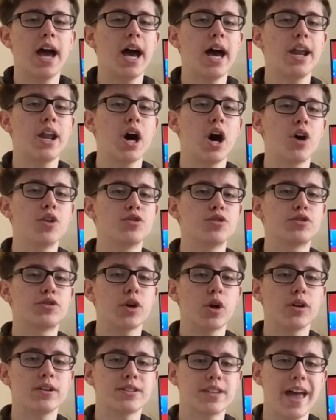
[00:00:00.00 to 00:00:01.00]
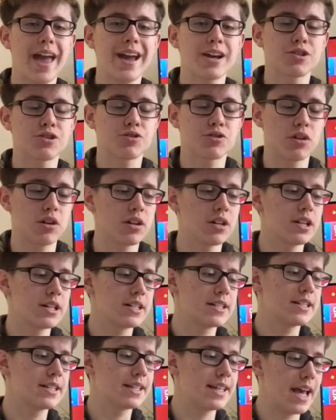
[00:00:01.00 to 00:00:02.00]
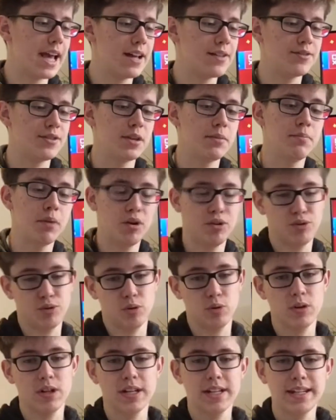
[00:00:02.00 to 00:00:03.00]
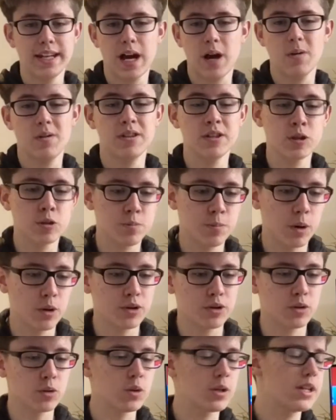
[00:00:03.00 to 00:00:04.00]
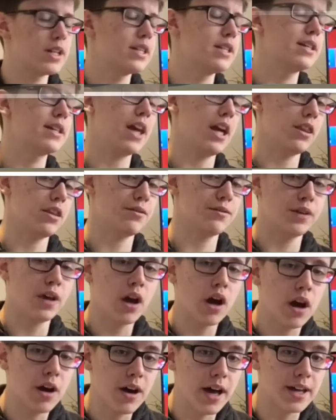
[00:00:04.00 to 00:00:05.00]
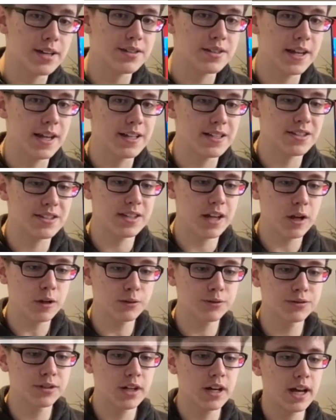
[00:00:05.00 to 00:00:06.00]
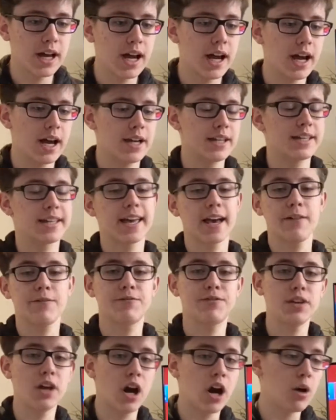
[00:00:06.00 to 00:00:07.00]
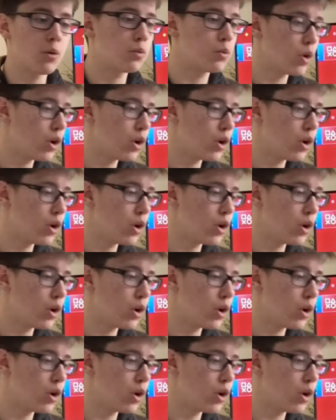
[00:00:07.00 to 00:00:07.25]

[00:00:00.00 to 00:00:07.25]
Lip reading: and $100 extra to get the bundle. Now, in this bundle, you get the VR headset itself, you get VR